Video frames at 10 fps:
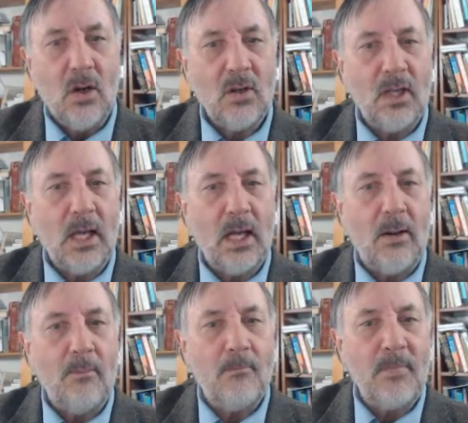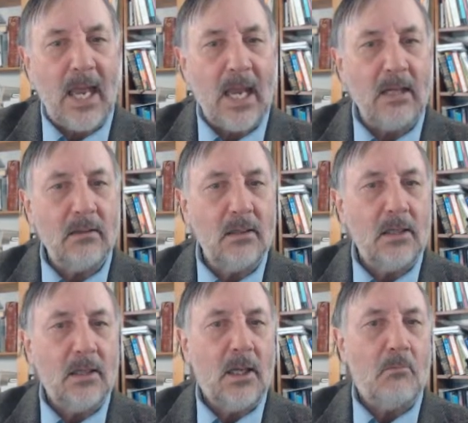Okay, and
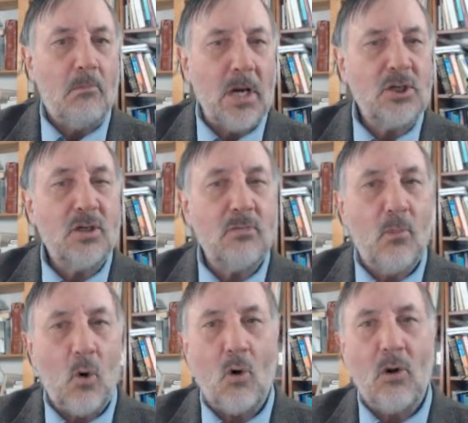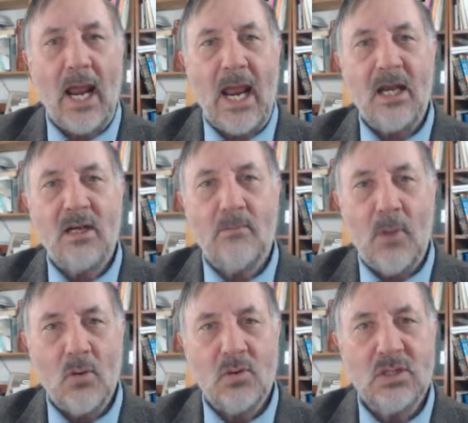much, more, and
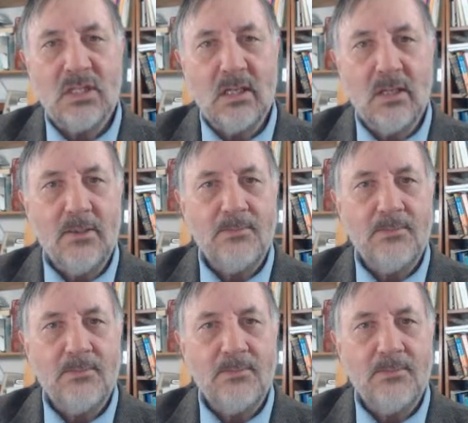most.